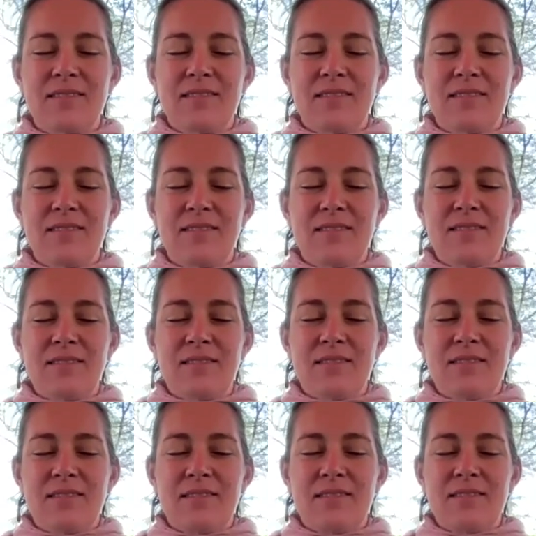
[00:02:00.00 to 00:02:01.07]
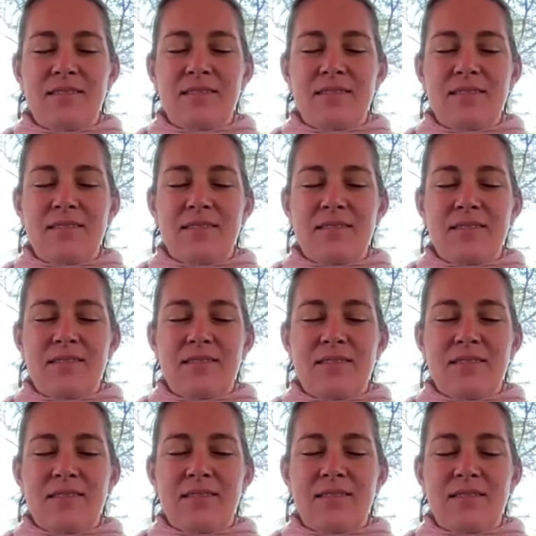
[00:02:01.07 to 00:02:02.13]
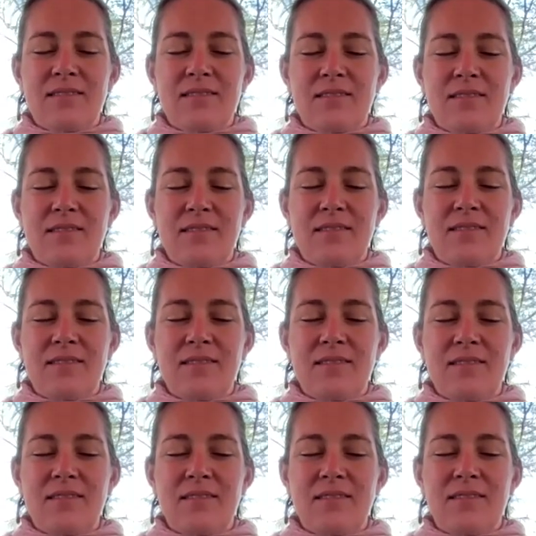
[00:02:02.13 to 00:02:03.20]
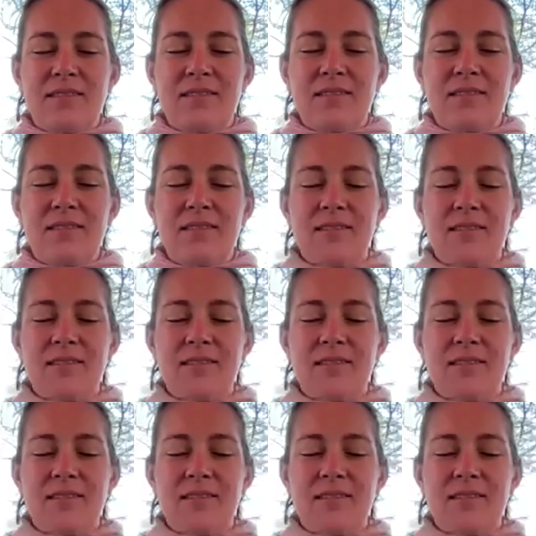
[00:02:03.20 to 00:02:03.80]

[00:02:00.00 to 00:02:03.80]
[no speech]